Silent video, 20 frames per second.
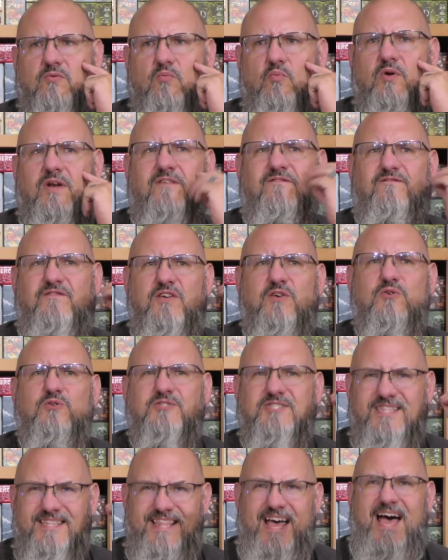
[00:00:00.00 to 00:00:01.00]
when it
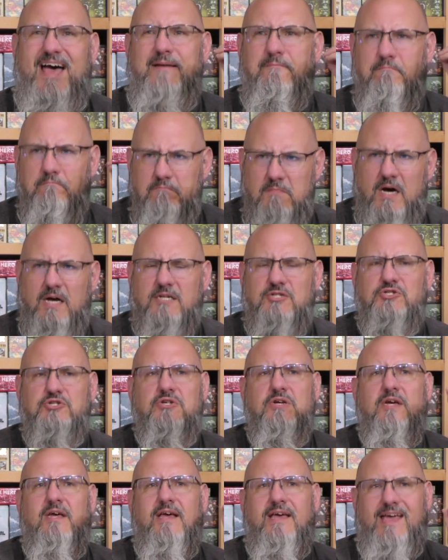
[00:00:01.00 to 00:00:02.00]
feels that much